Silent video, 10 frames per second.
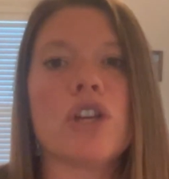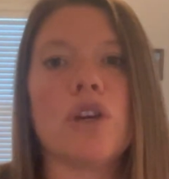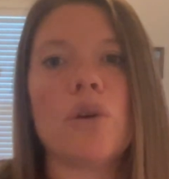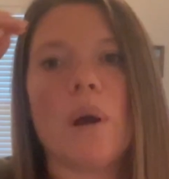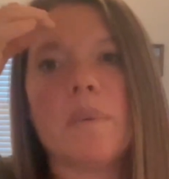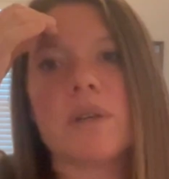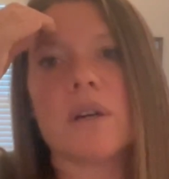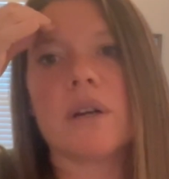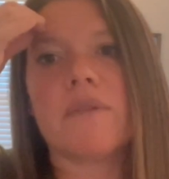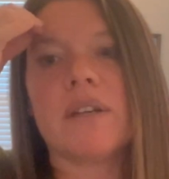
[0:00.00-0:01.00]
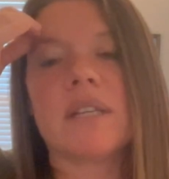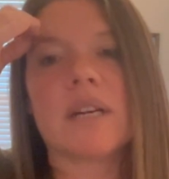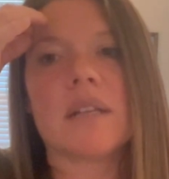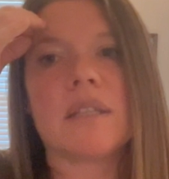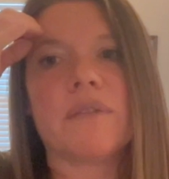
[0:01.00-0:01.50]
you observe and
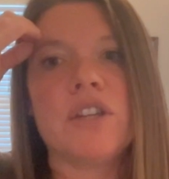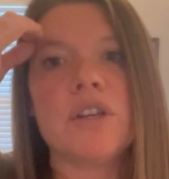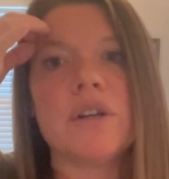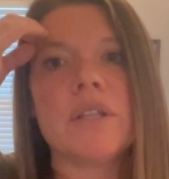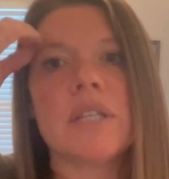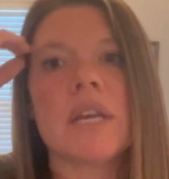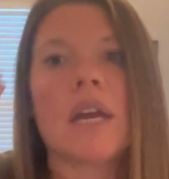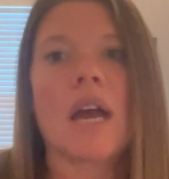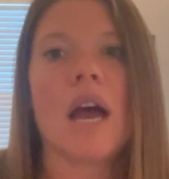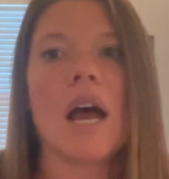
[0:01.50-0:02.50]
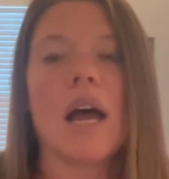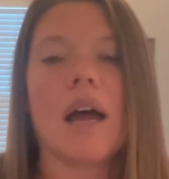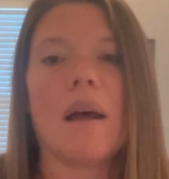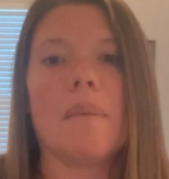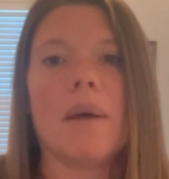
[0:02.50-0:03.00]
discuss the features,
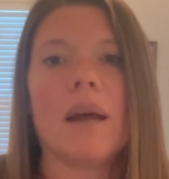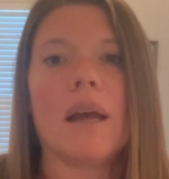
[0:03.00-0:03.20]
lay